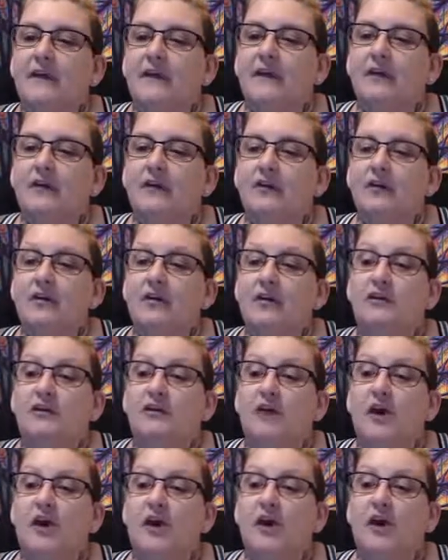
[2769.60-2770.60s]
So he's
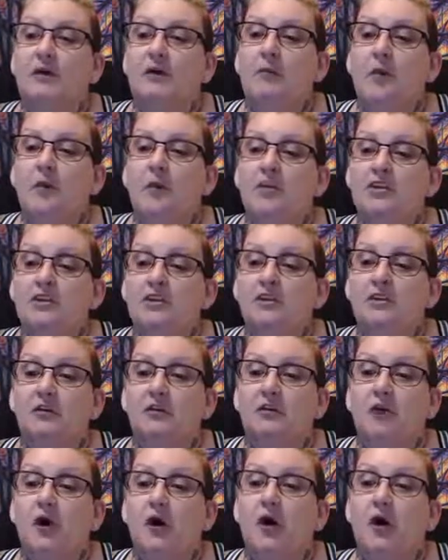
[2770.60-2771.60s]
very emotional
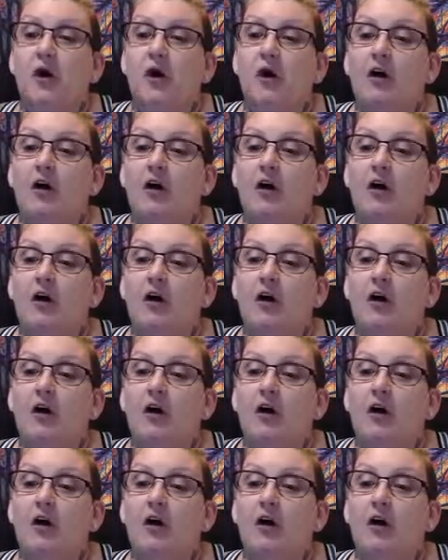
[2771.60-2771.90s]
about all